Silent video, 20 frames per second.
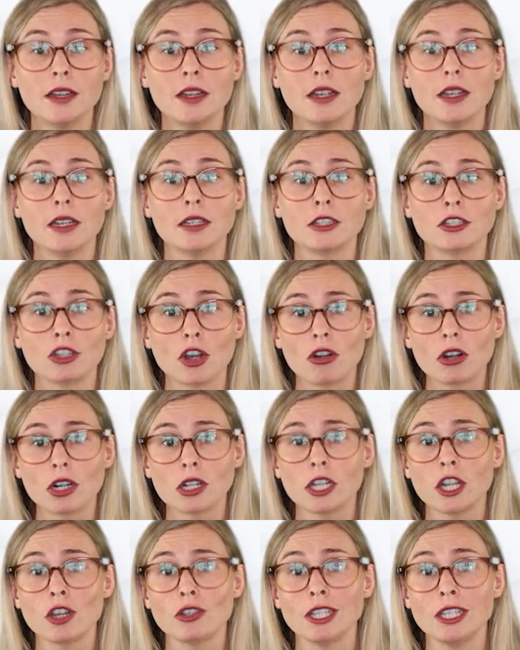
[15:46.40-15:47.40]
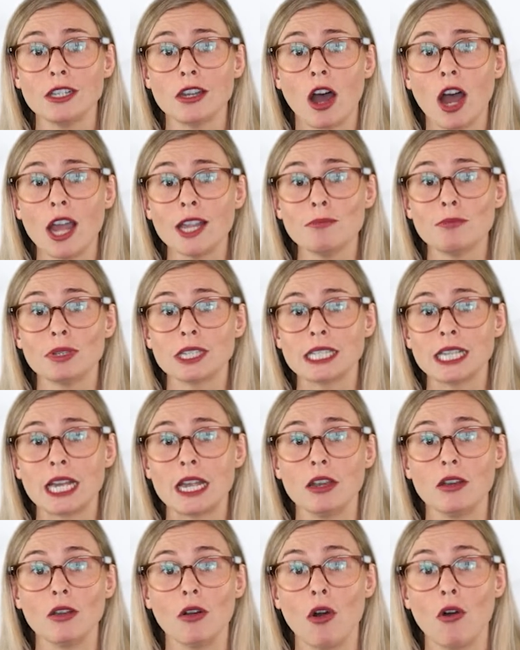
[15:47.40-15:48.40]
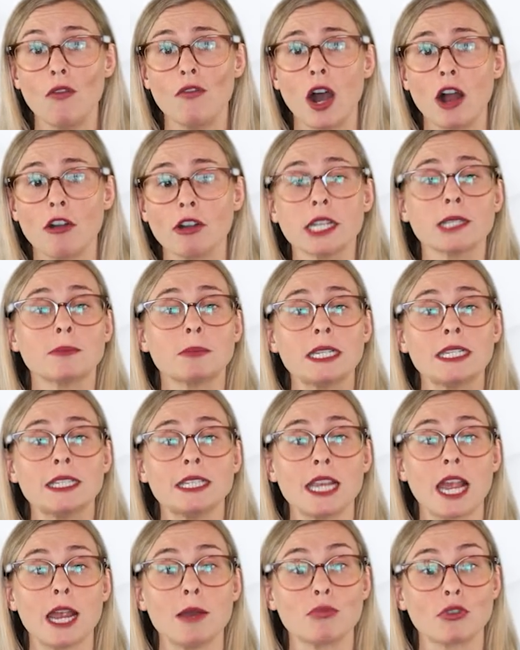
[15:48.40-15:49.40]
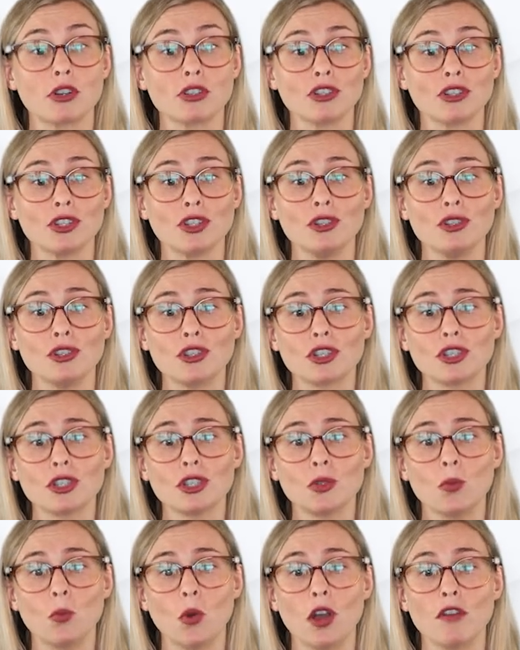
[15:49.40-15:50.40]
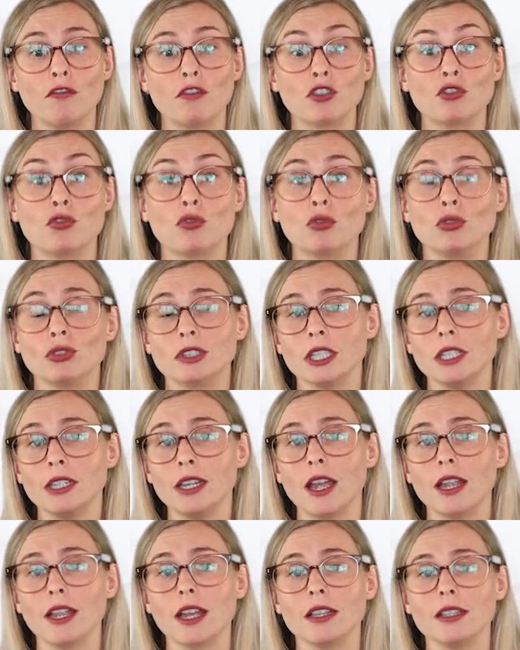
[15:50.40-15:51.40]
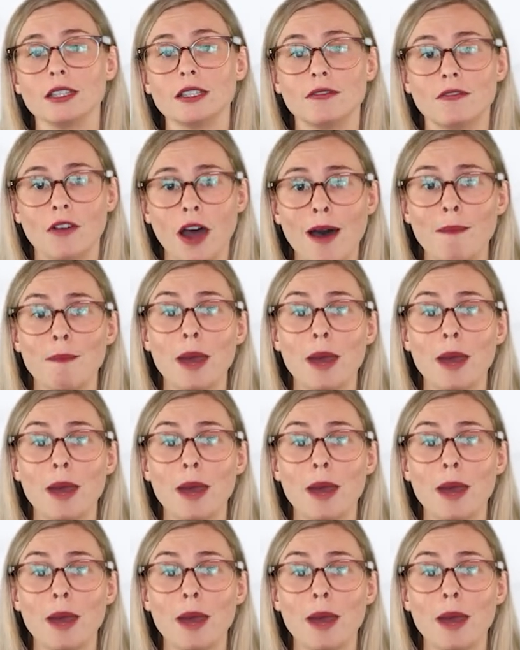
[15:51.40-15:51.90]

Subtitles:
Historically, only 9% of RSPCA prosecutions were for cruelty against farm